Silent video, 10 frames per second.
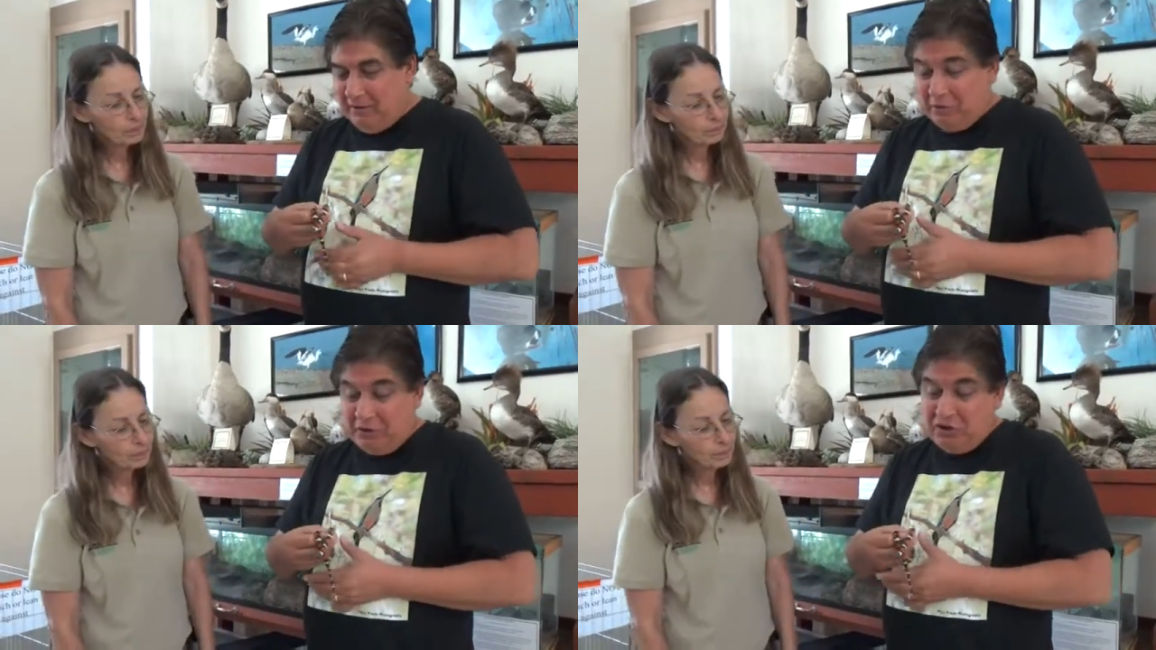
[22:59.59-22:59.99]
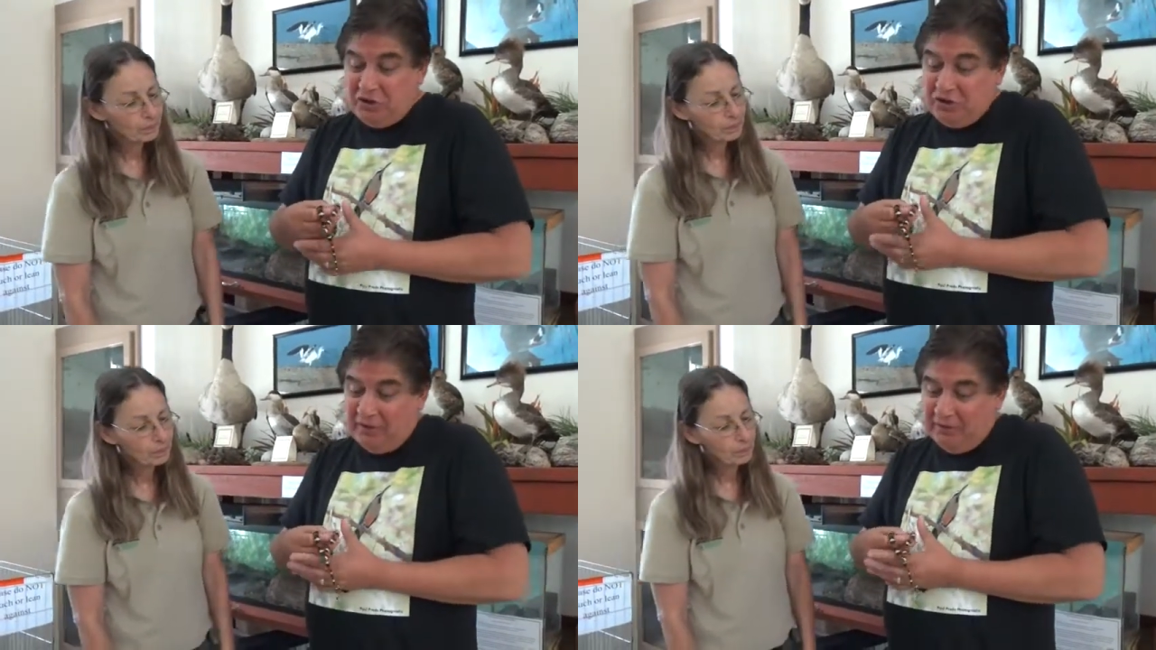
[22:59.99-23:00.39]
Speaker 1: or a
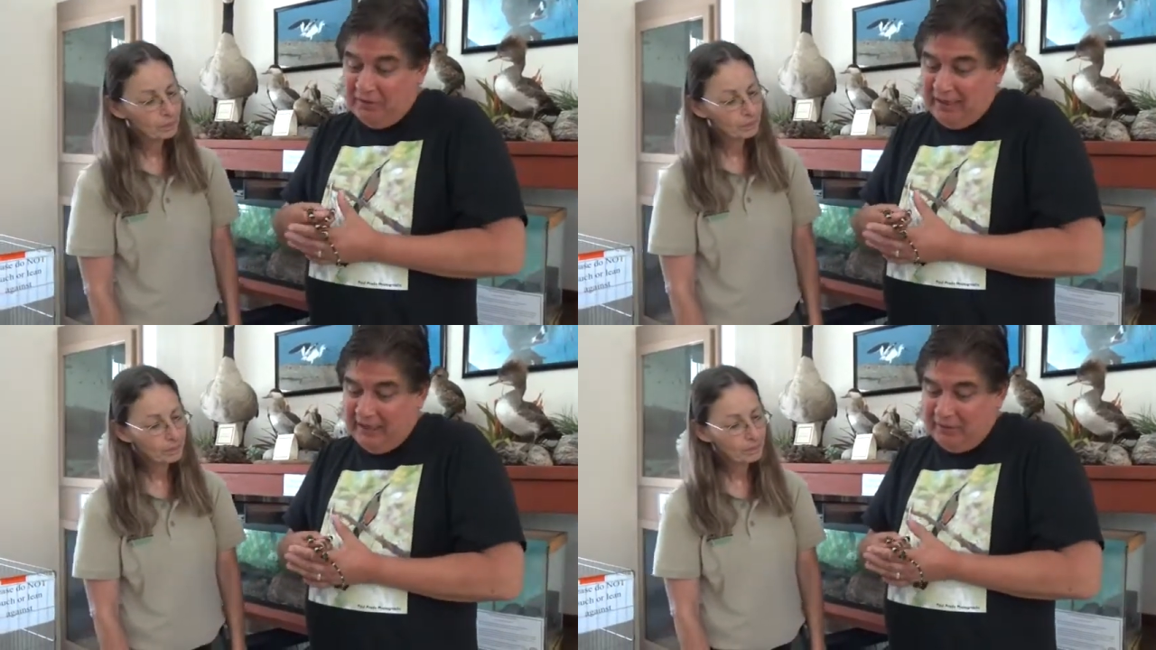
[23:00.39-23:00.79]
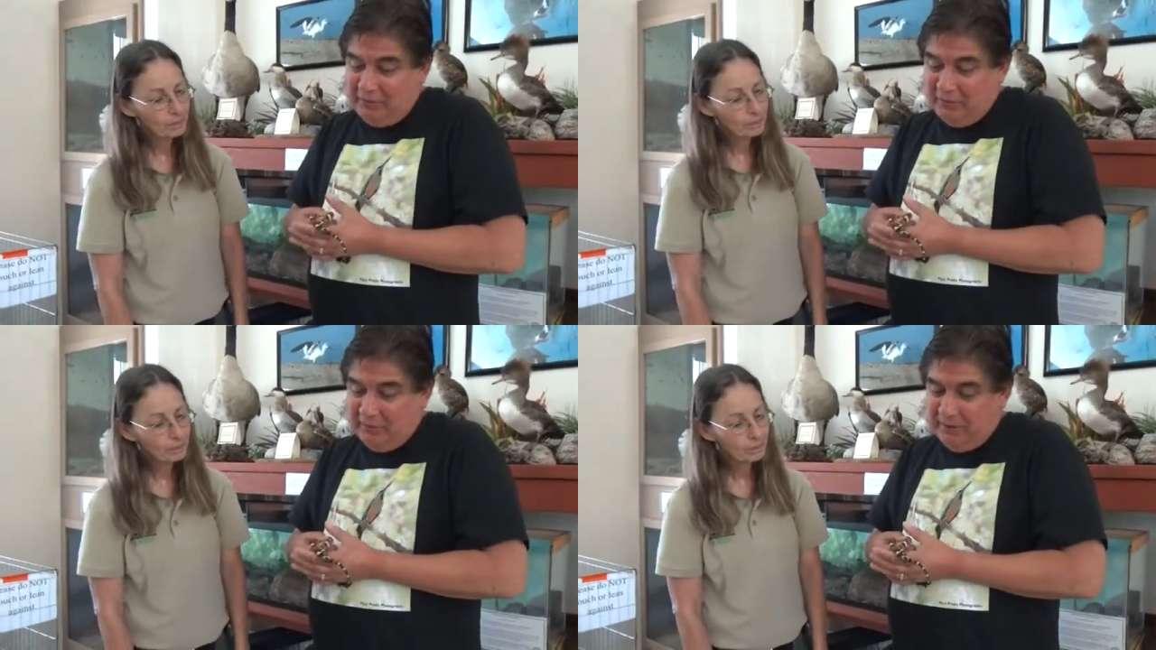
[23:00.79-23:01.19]
shovel head, if
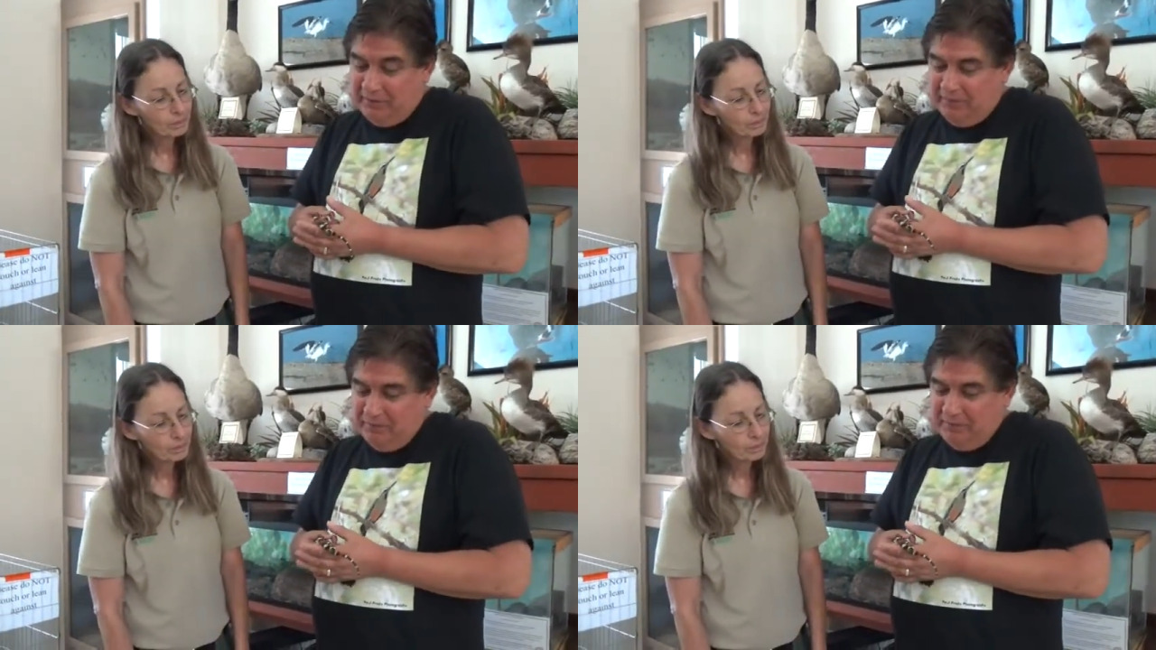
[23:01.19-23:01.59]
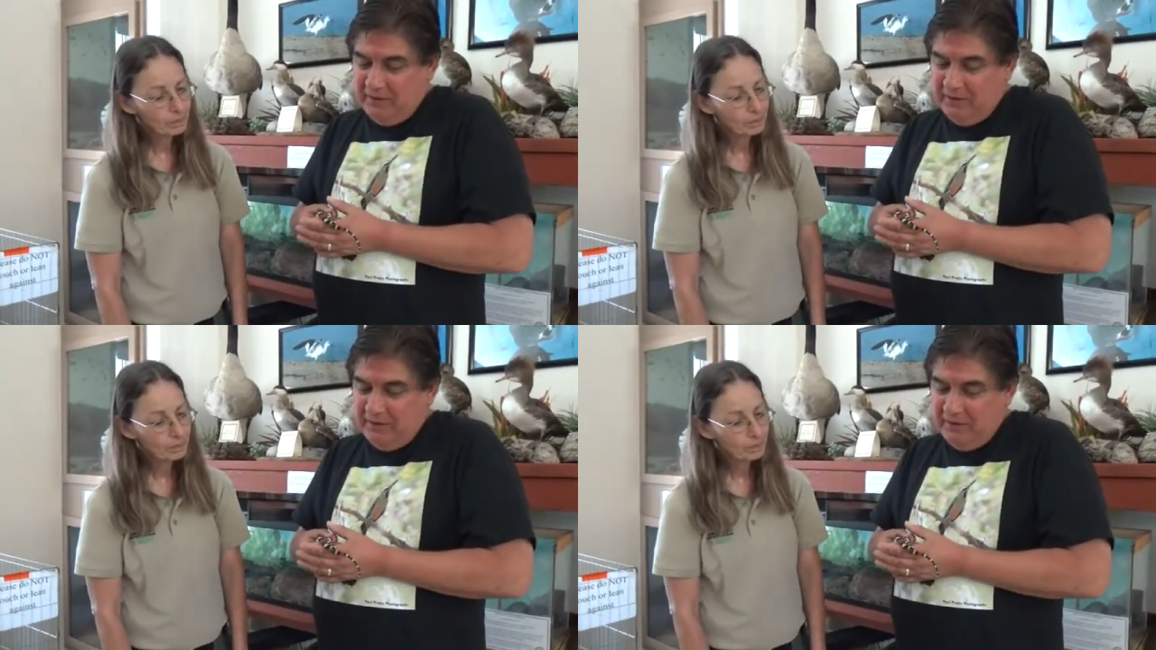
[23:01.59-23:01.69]
you will,